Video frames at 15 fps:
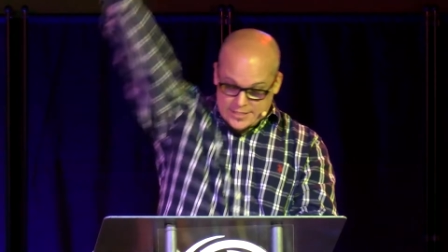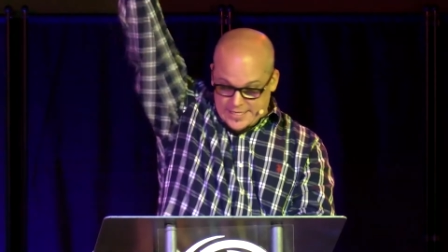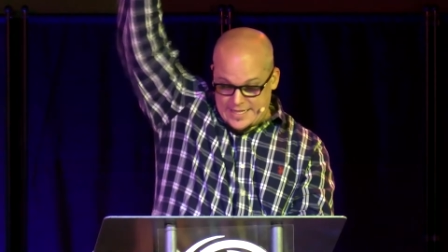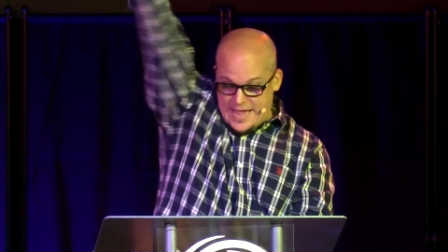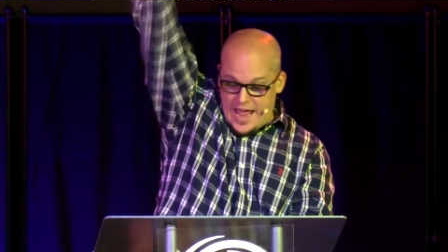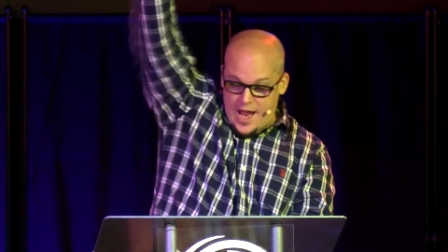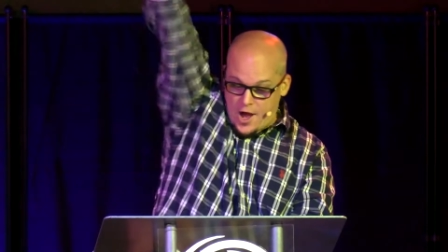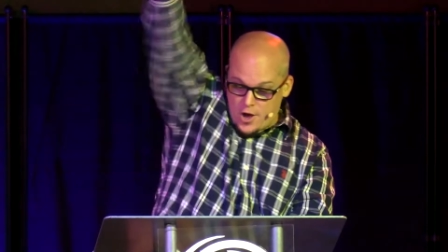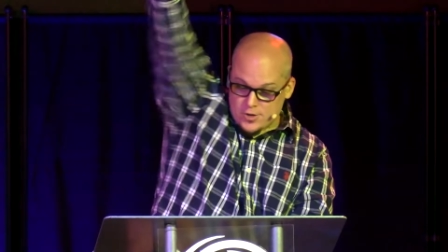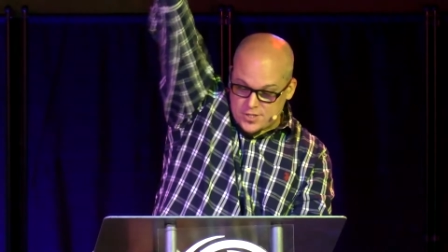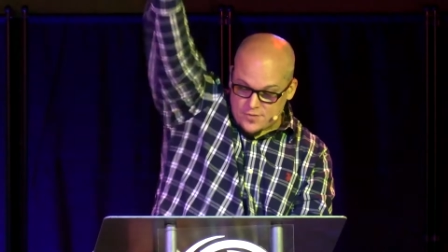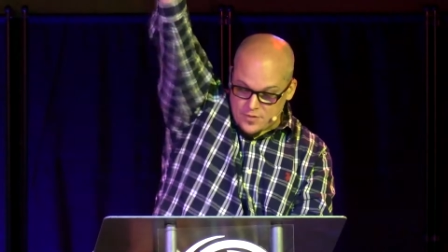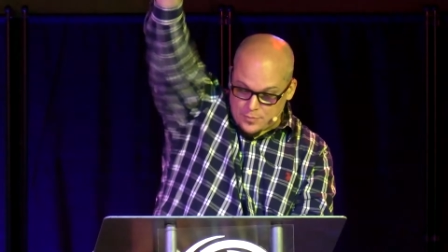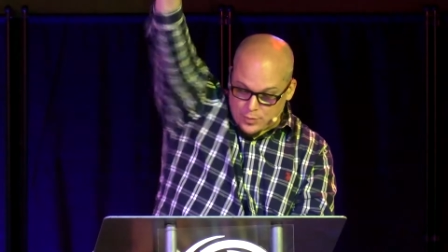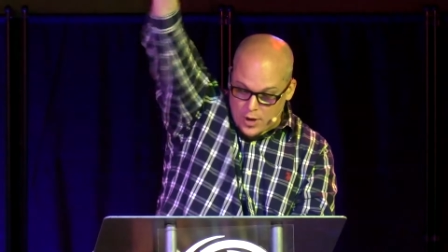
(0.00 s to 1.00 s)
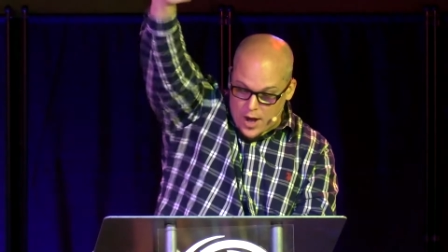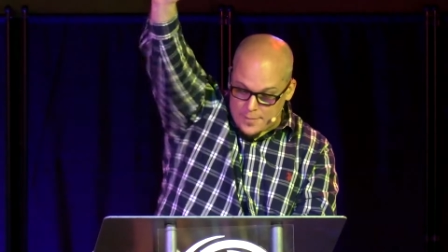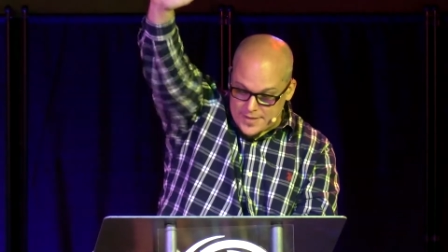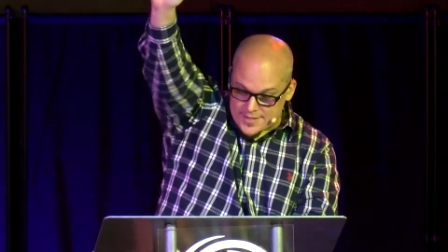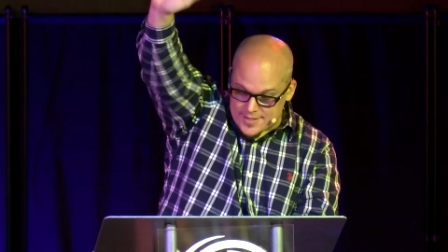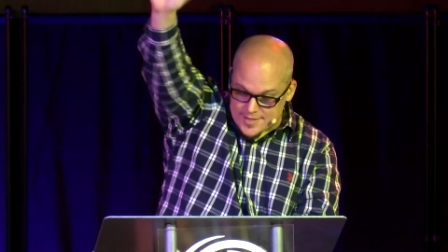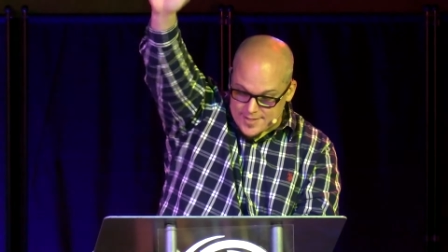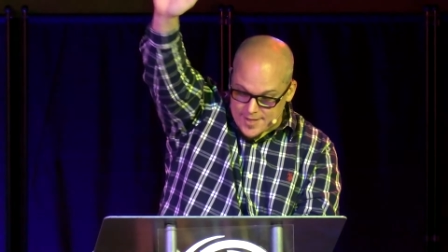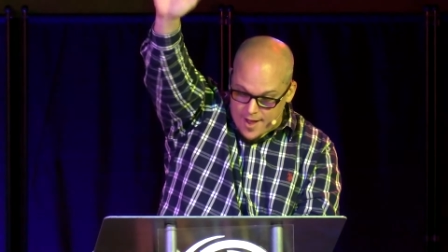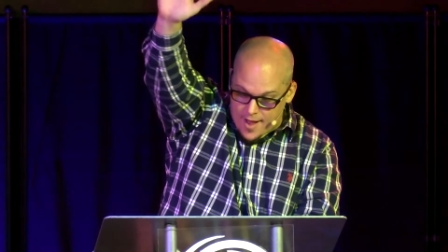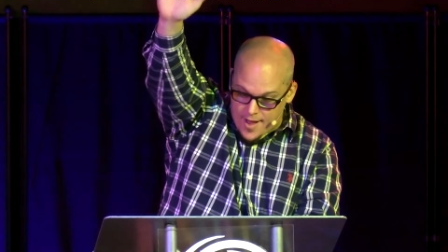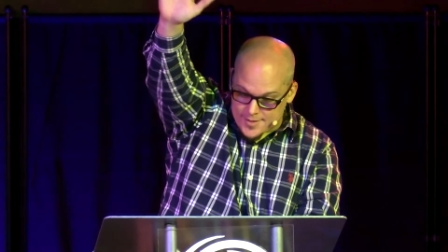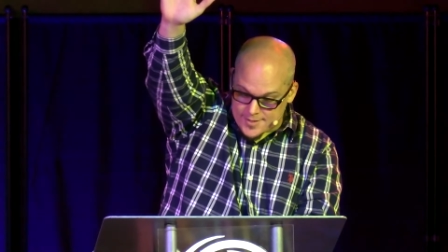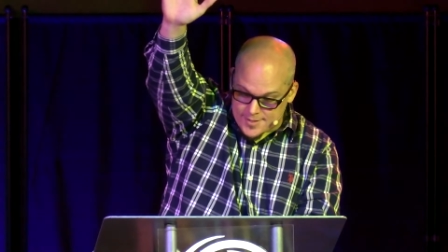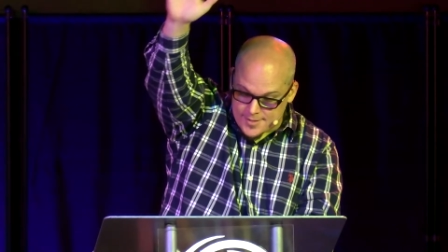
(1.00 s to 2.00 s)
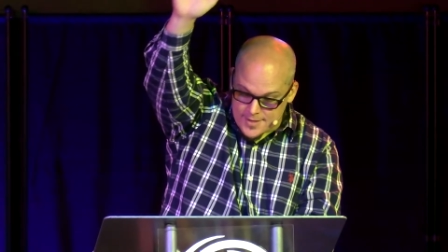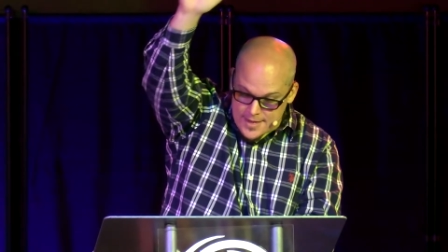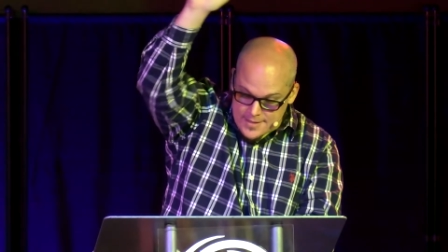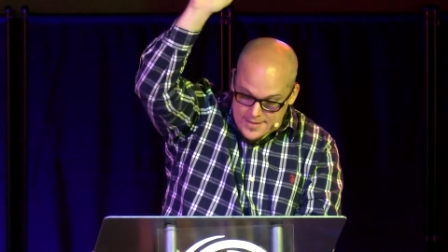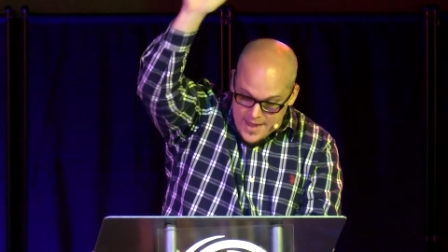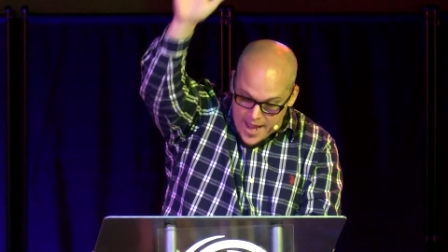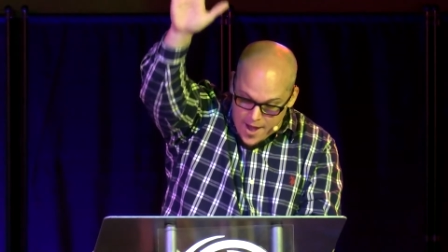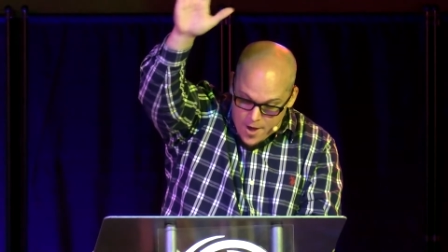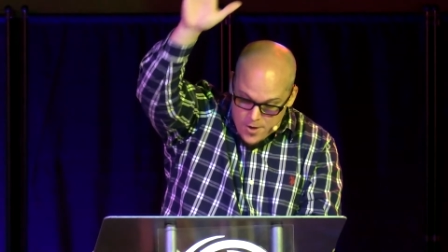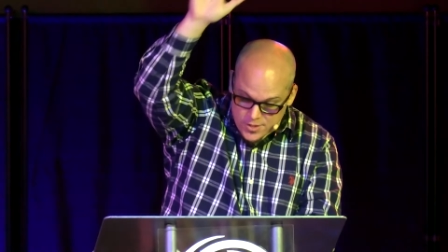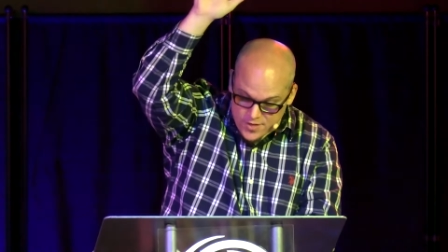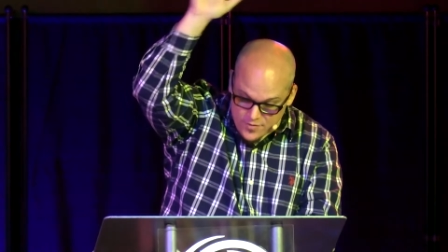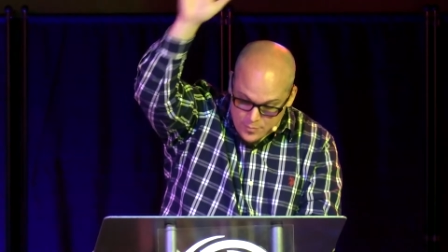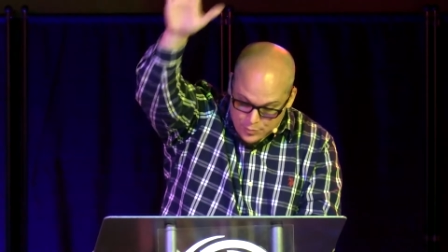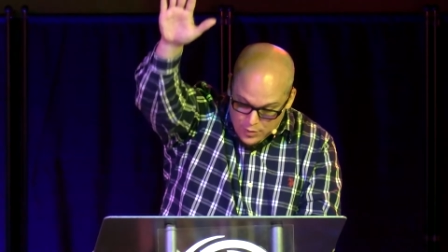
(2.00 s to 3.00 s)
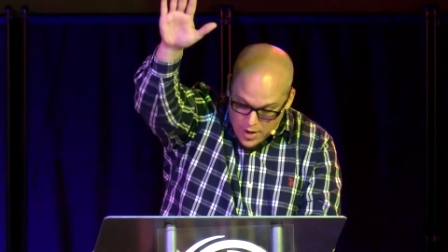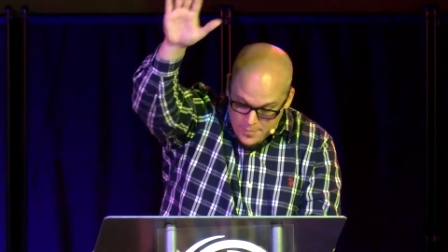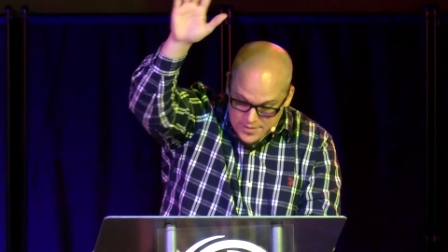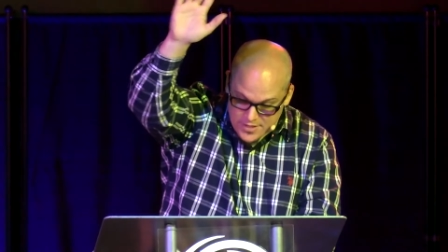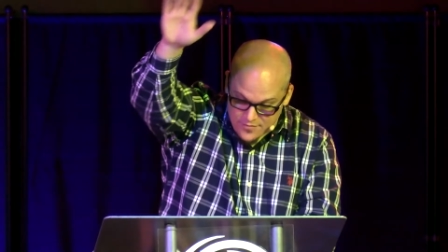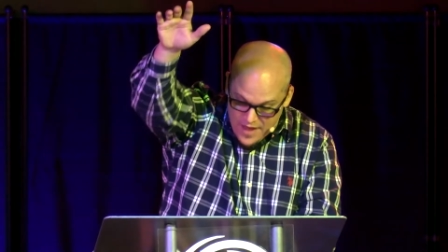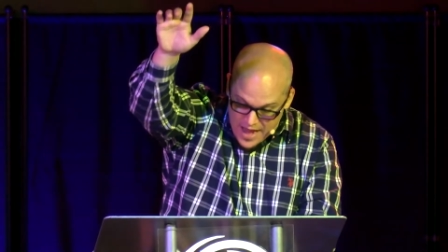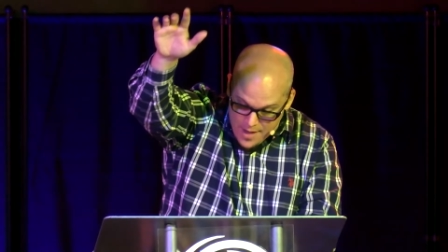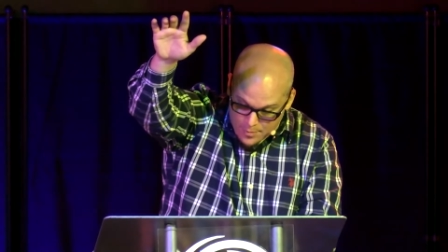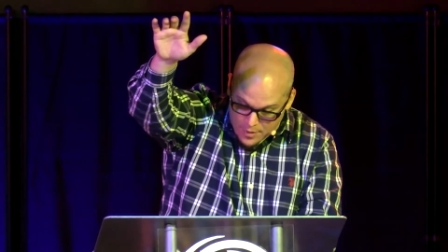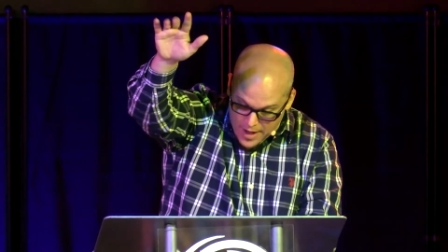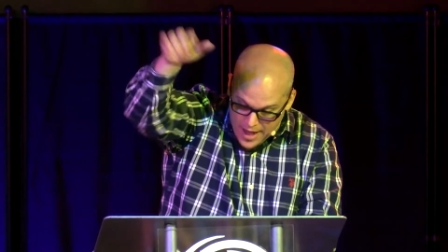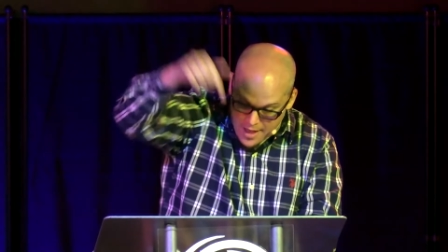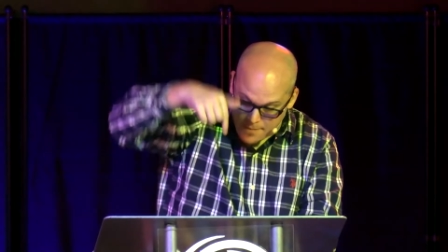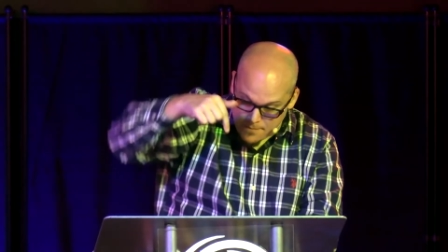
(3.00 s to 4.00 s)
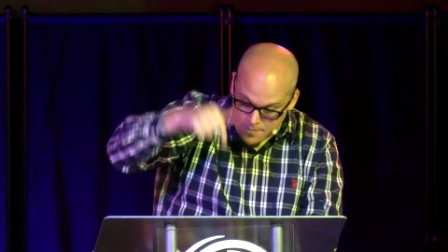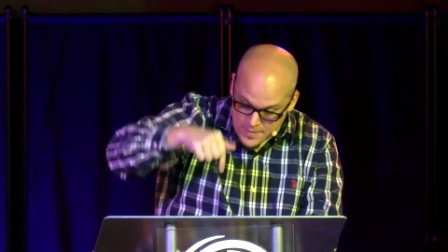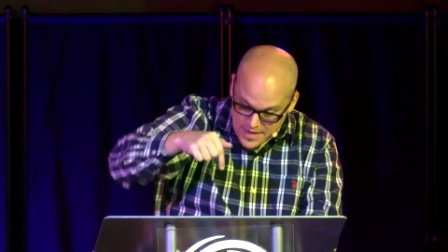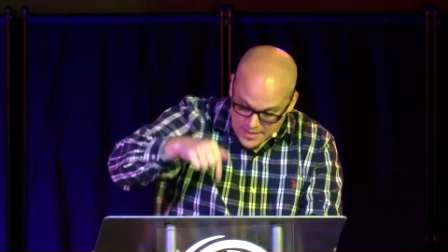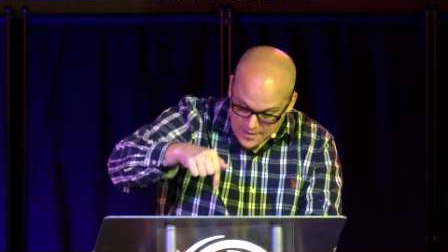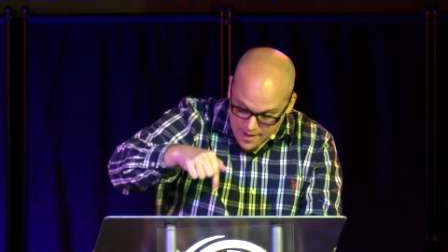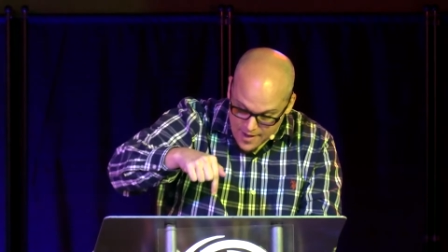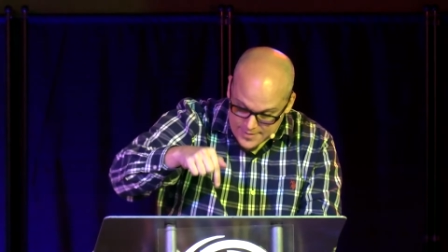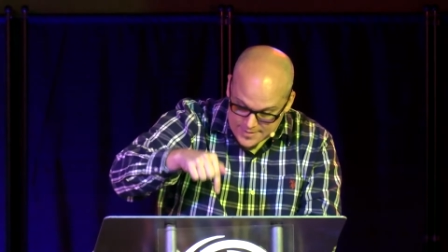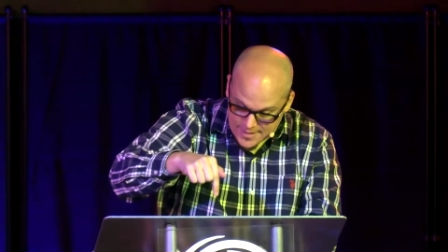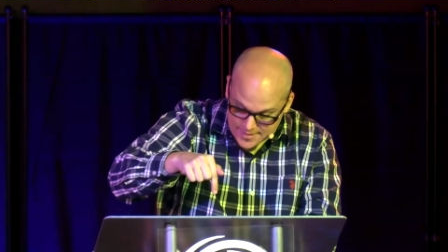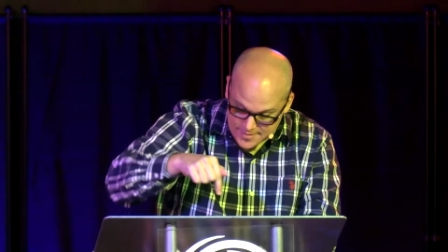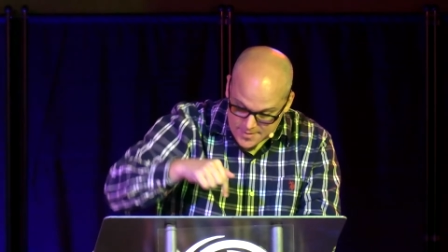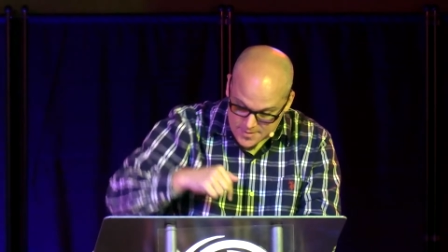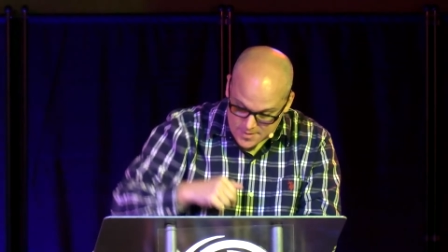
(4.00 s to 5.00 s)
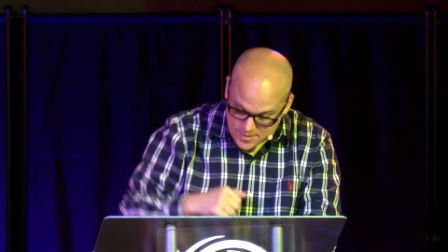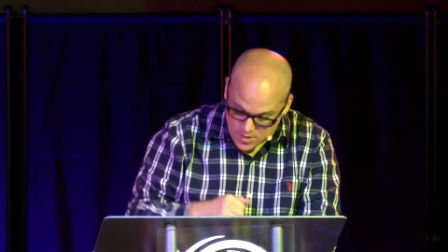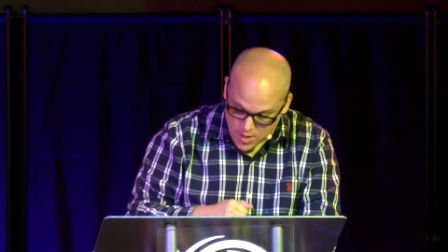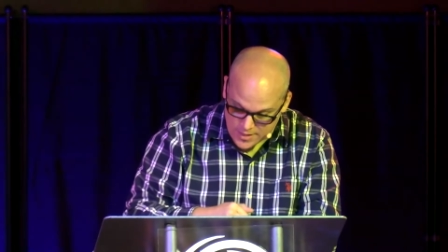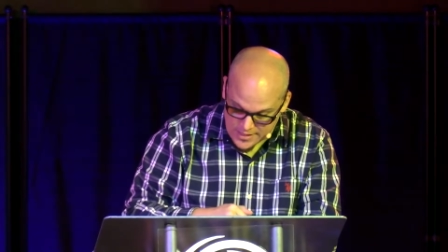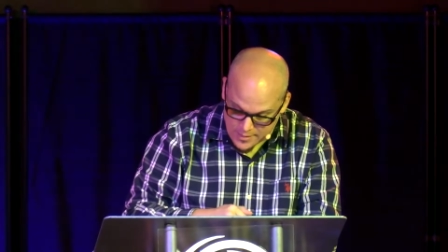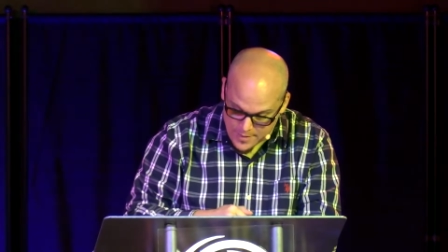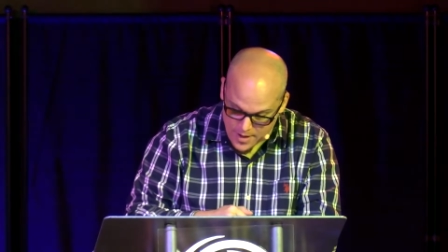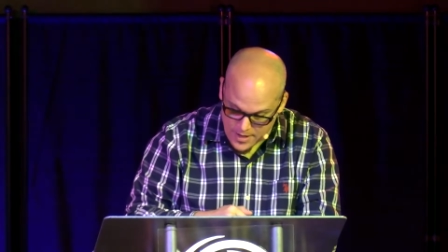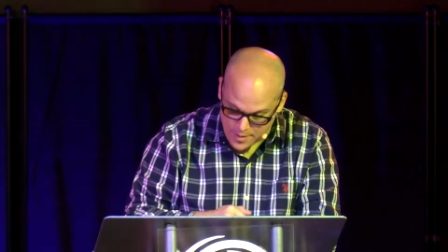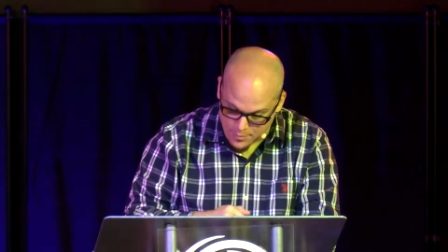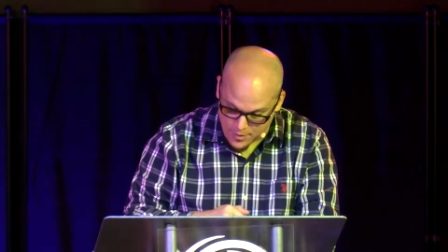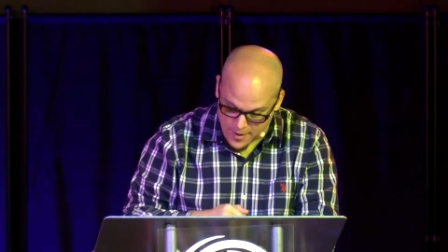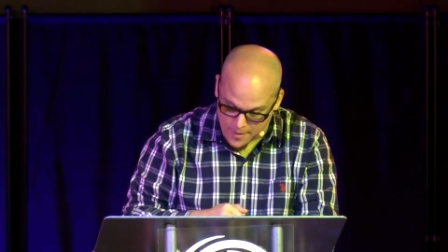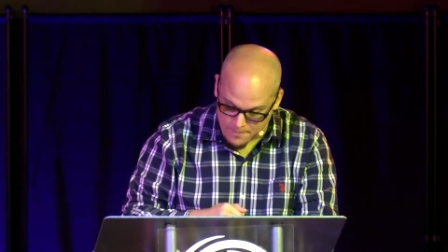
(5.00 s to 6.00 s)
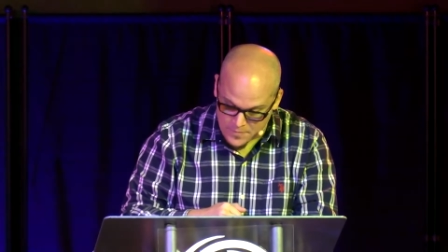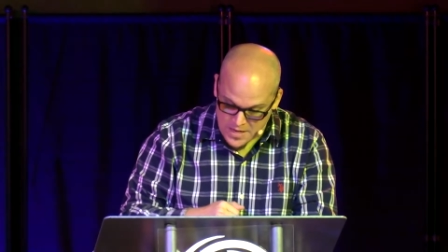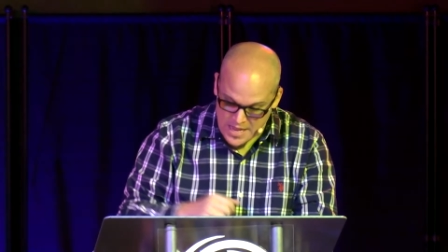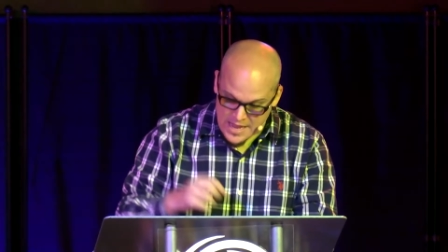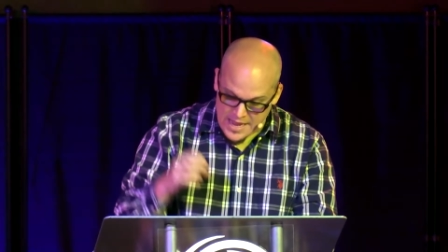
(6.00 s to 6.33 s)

to the heirs of the promise," that's us, the heirs of the promise of Abraham, in context, this is talking about Abraham,